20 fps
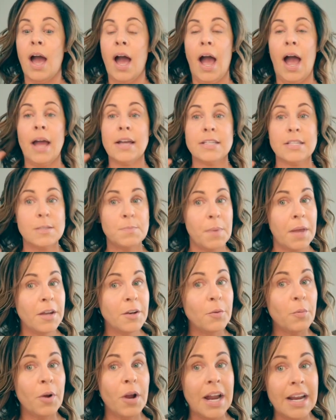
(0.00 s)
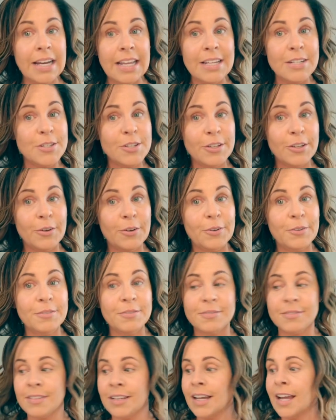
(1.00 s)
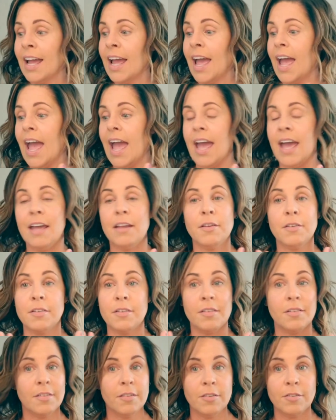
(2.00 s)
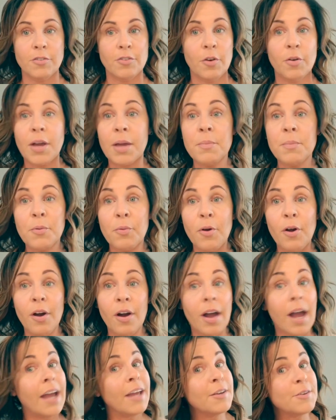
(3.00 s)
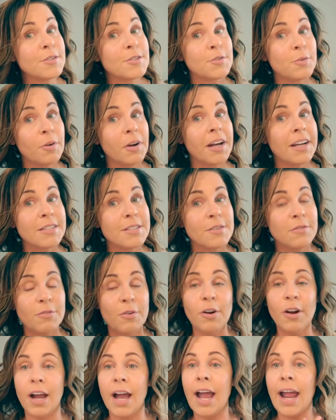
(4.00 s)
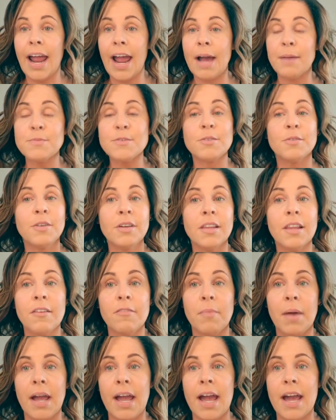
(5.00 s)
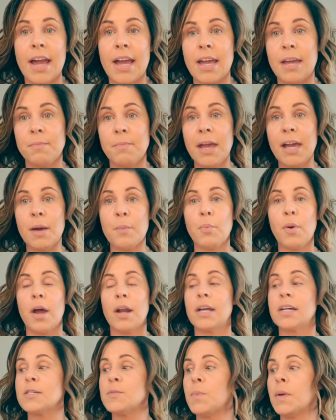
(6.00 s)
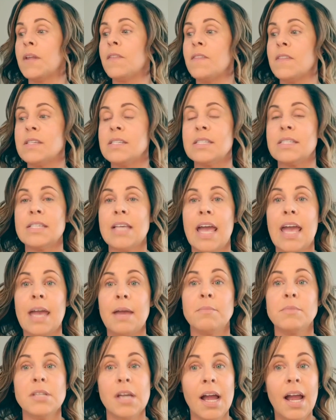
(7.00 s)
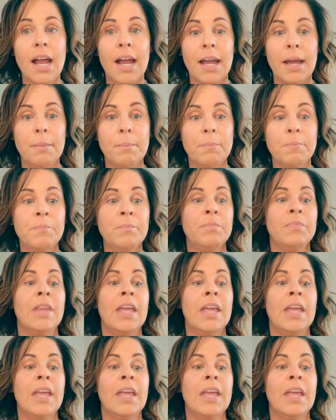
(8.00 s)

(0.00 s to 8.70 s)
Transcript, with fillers: I spend where I need to. And don't get me wrong, I used to work at Sephora. I absolutely love my high-end makeup products. But at the same time,